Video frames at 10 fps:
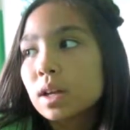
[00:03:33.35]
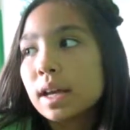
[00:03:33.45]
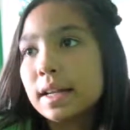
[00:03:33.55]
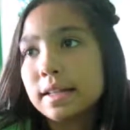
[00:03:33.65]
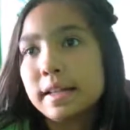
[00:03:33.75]

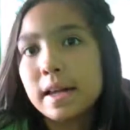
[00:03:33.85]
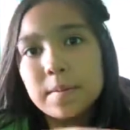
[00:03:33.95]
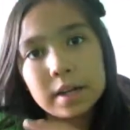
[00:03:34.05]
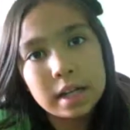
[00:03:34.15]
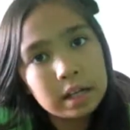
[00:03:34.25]

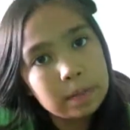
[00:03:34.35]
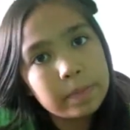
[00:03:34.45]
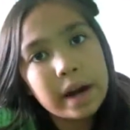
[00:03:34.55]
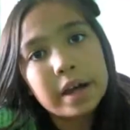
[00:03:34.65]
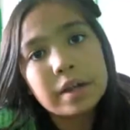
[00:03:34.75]
intimidated
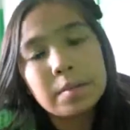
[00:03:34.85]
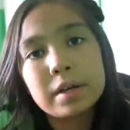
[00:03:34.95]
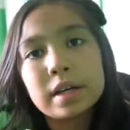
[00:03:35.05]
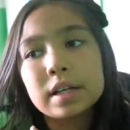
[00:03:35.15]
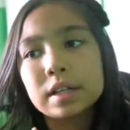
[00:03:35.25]
by them
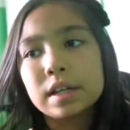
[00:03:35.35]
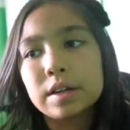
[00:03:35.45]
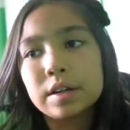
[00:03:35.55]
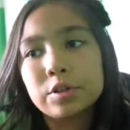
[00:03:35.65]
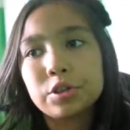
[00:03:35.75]
because
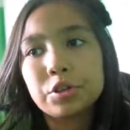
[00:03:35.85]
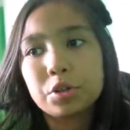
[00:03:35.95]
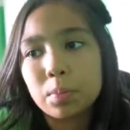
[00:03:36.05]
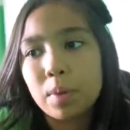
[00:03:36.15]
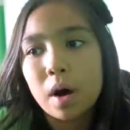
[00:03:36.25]
they're just
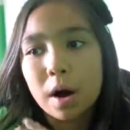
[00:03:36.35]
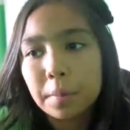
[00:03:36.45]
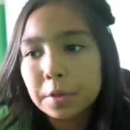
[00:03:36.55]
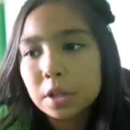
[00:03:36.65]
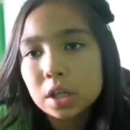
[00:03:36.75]
so
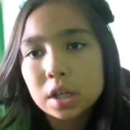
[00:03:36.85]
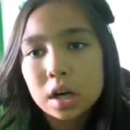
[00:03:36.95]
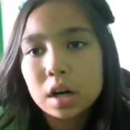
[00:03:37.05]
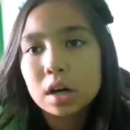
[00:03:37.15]
popular.